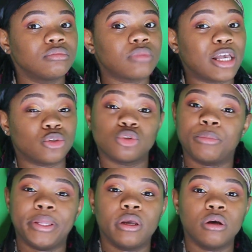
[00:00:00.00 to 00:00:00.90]
like social
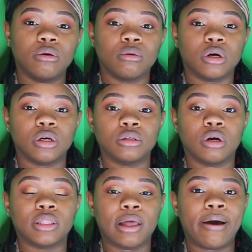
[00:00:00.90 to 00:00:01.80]
media or
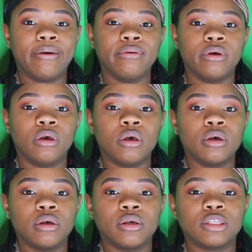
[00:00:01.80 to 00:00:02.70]
online
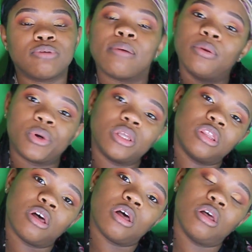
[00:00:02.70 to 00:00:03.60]
is probably one of
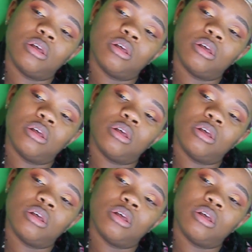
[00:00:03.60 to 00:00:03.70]
the